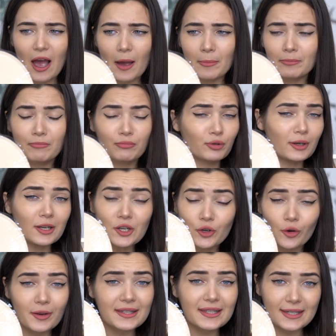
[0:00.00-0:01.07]
I'm pretty
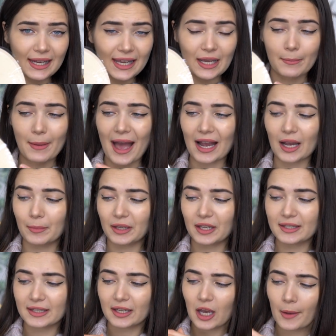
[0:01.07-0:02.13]
sure, a sticky back,
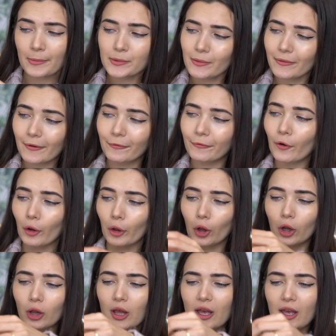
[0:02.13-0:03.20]
because it comes with a
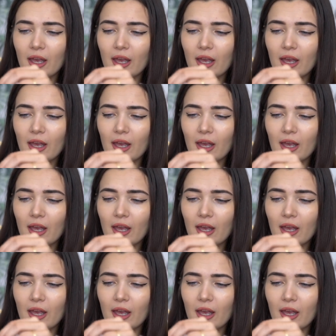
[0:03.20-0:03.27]
foil.